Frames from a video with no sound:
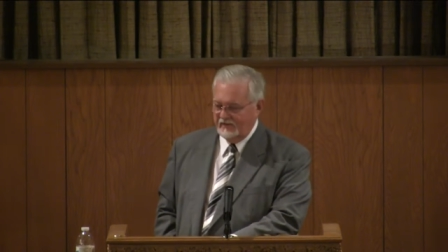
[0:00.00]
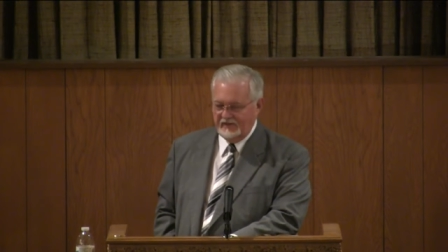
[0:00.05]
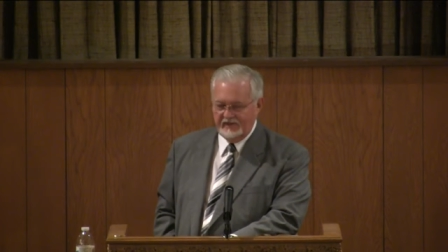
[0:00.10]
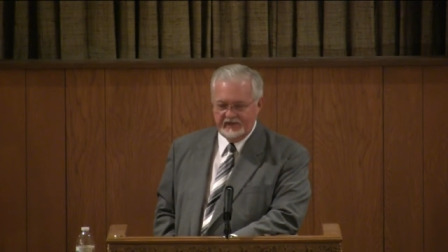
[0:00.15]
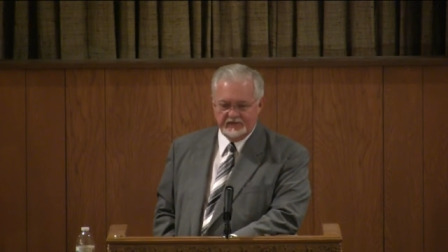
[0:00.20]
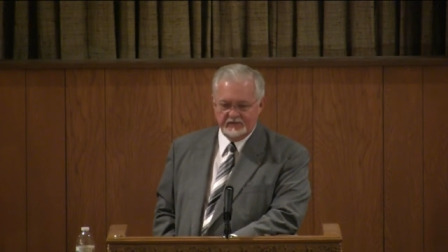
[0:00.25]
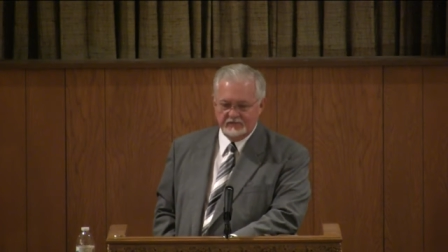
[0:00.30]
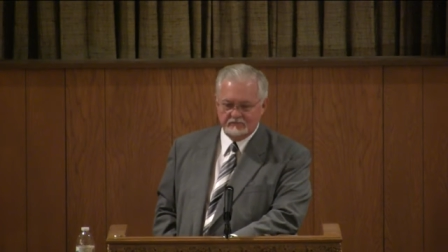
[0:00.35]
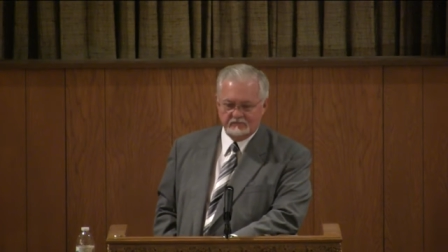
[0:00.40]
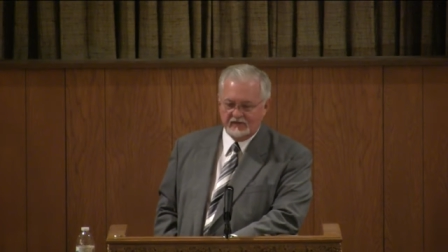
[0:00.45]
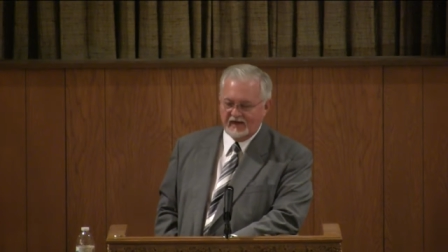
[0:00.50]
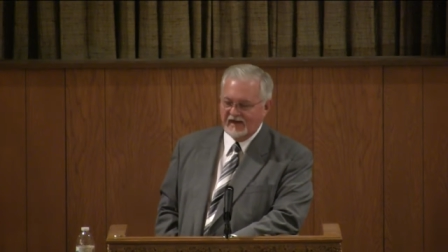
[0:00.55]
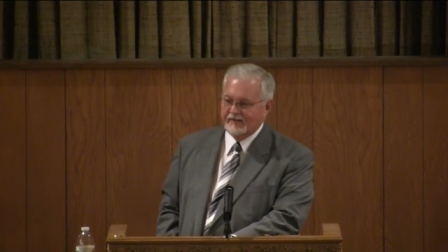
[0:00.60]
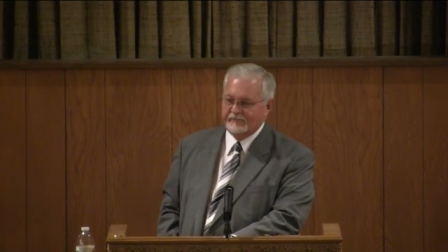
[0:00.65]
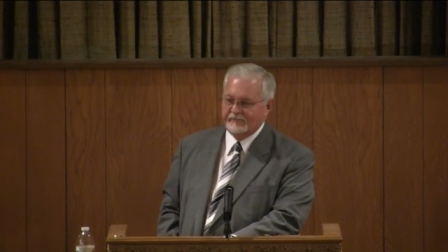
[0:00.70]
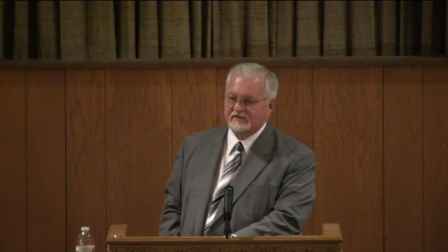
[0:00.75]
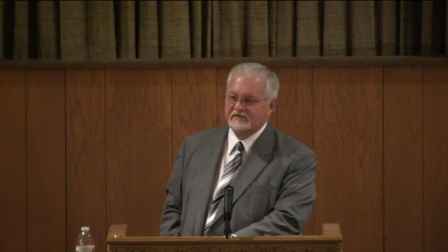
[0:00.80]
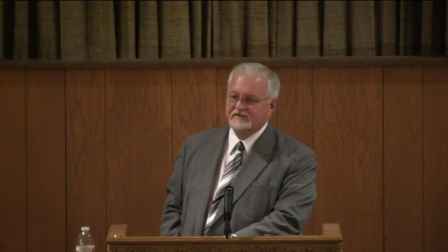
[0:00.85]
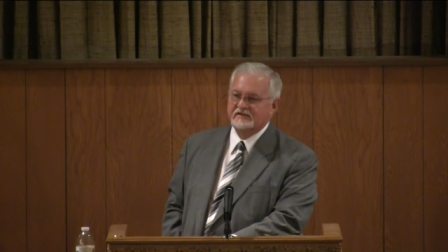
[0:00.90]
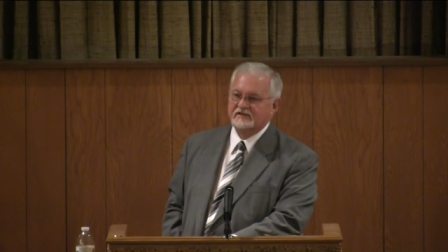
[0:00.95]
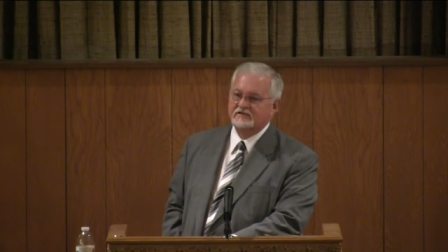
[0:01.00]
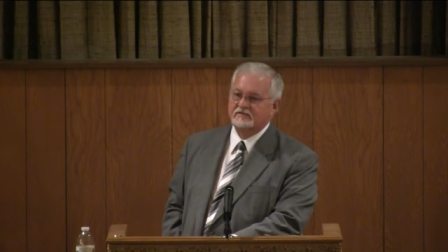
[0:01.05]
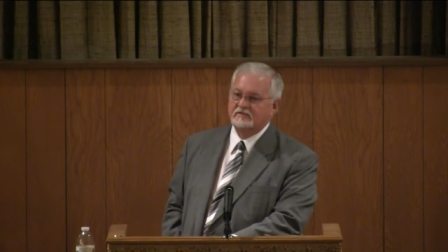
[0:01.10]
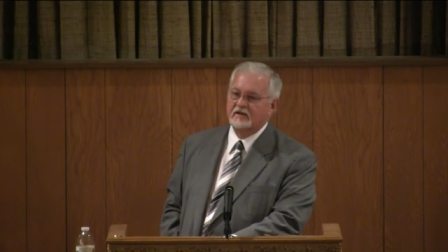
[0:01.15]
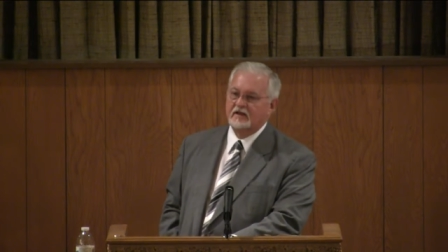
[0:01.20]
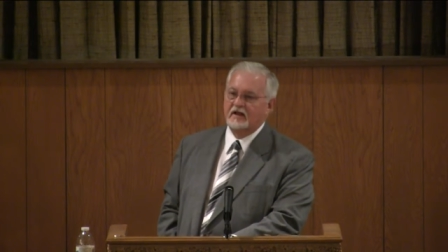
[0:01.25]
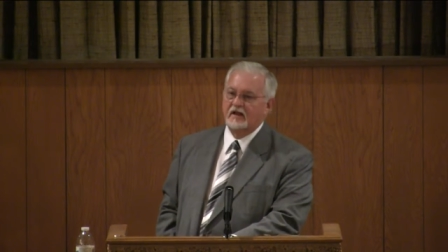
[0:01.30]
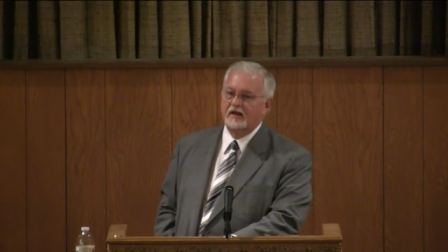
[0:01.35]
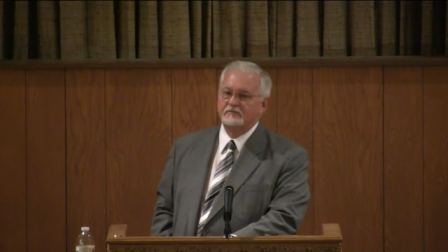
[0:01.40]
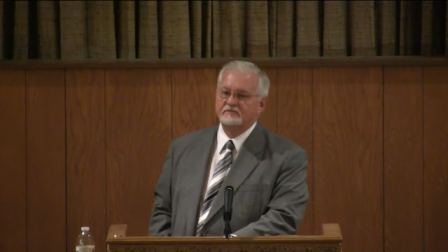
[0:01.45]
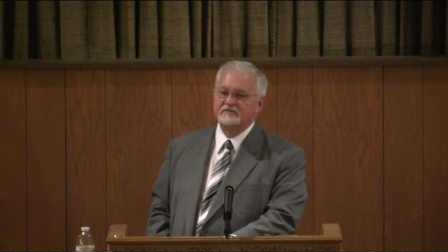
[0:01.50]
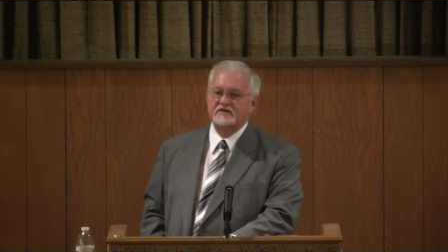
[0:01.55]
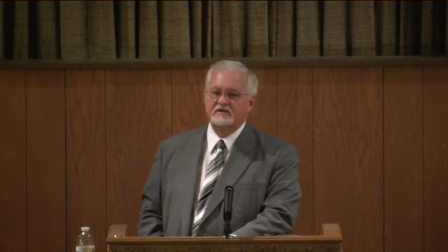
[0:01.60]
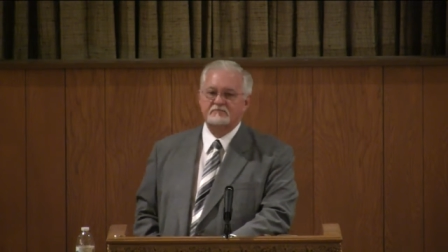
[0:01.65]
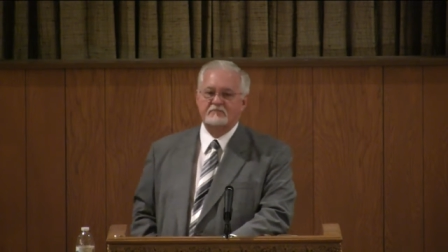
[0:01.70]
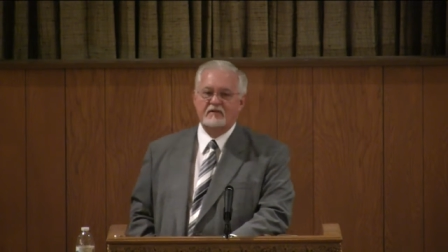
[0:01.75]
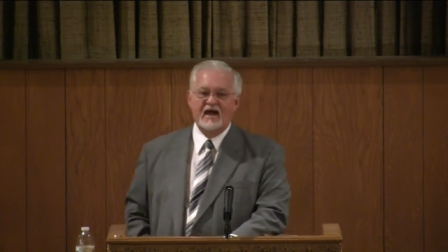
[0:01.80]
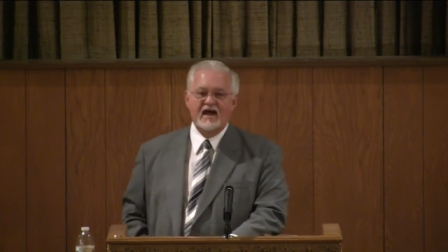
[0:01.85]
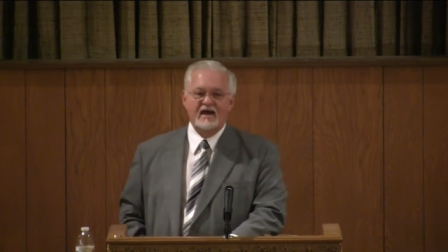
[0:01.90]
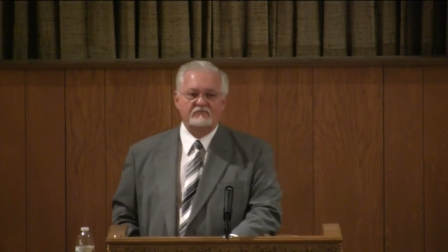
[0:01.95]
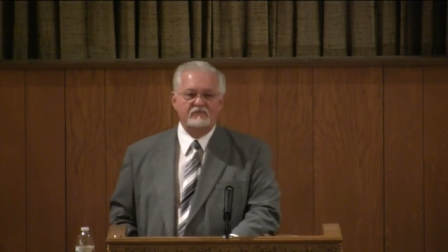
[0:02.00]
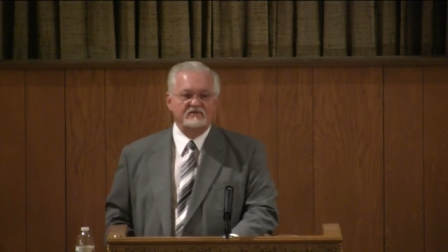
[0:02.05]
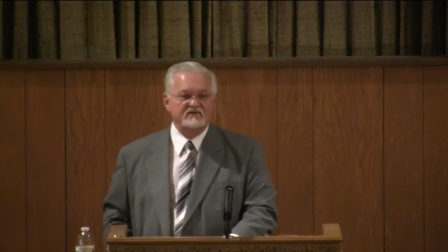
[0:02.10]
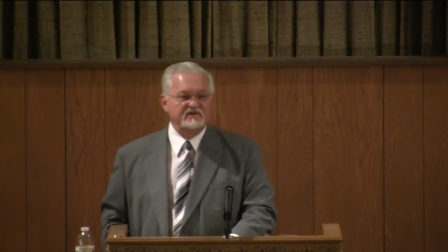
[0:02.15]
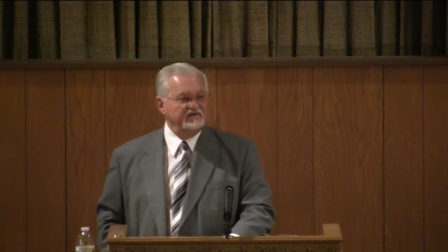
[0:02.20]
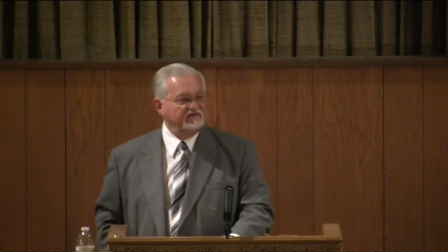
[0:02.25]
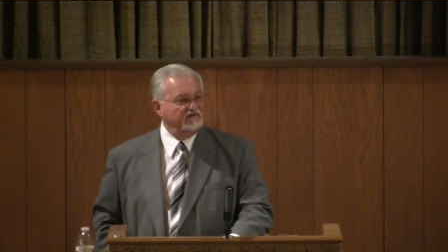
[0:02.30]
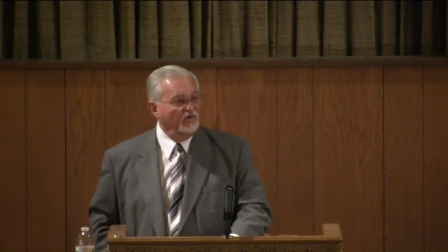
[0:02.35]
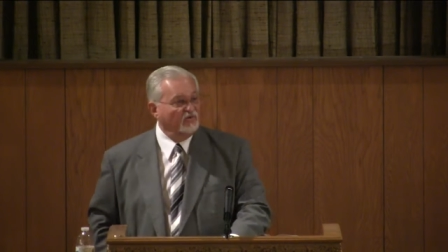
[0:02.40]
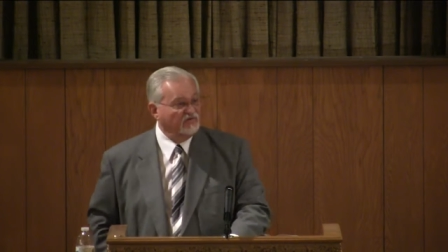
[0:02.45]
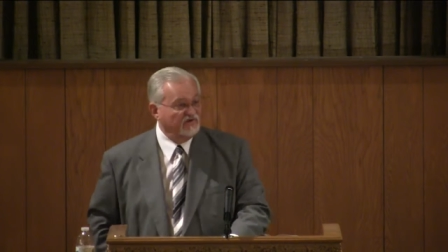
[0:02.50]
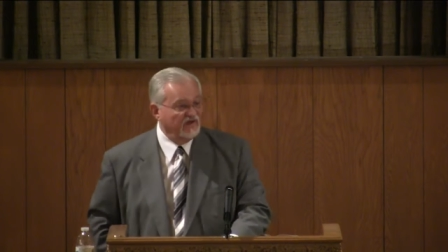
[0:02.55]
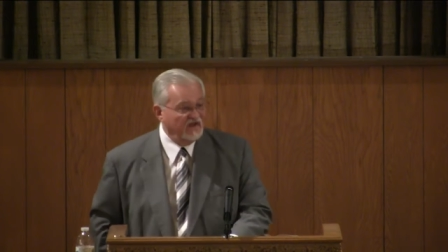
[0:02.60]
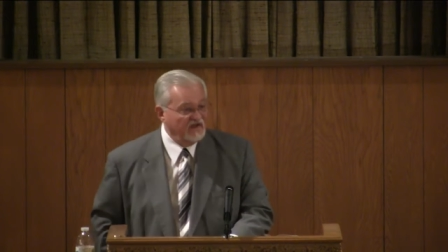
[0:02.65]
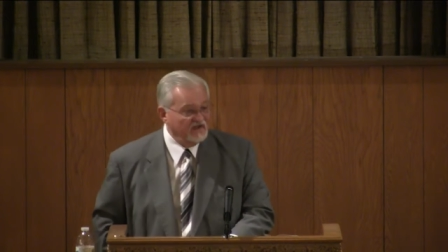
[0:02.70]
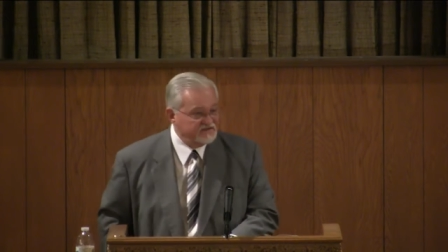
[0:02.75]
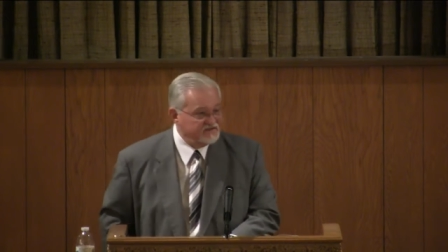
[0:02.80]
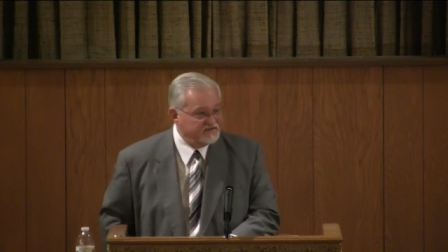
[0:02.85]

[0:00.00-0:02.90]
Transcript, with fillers: ignoramus when it comes to the Bible just don't touch it.